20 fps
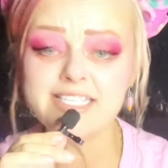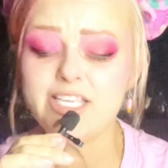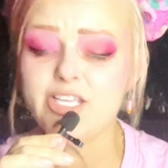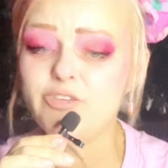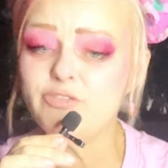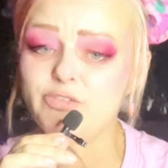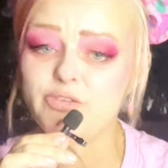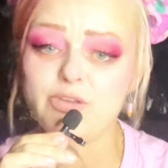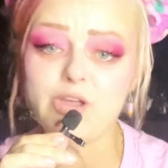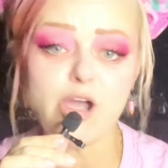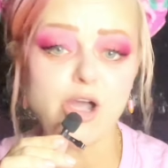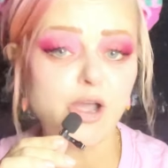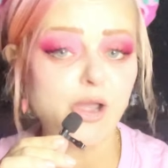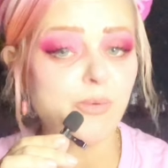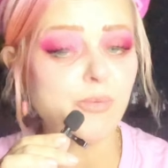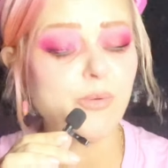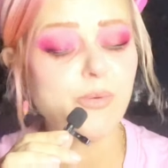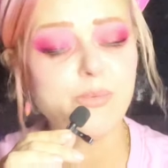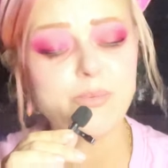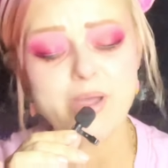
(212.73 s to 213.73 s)
I
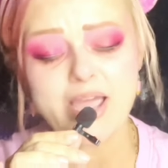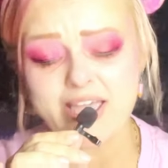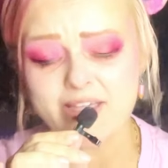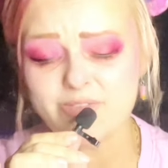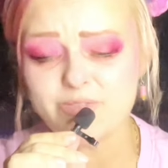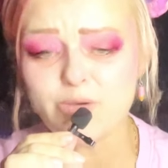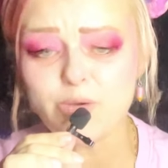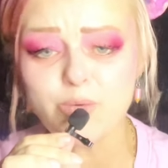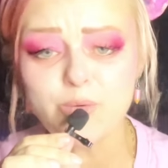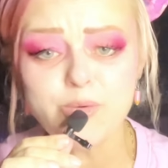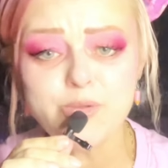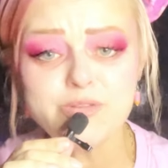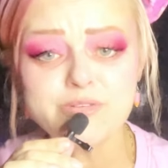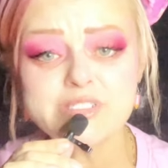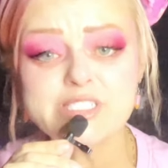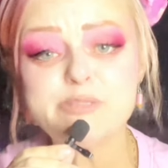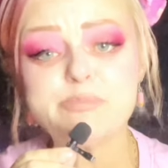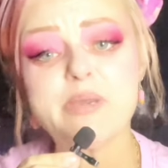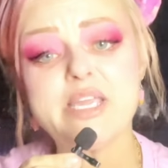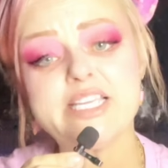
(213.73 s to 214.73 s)
will have all the
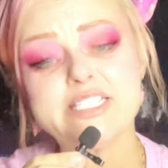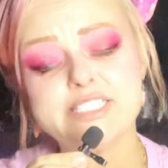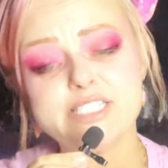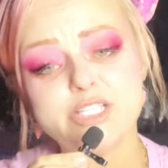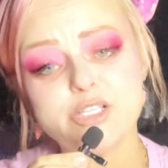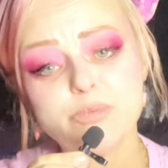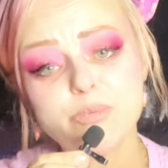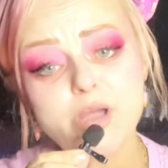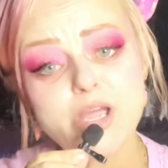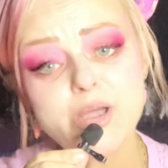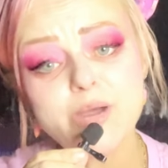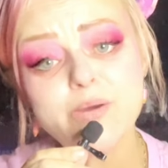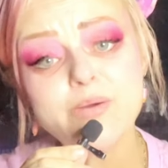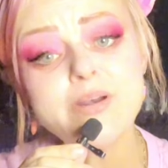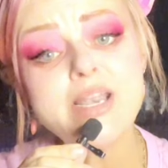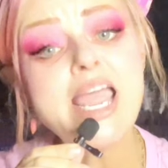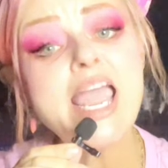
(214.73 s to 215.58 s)
respect in the world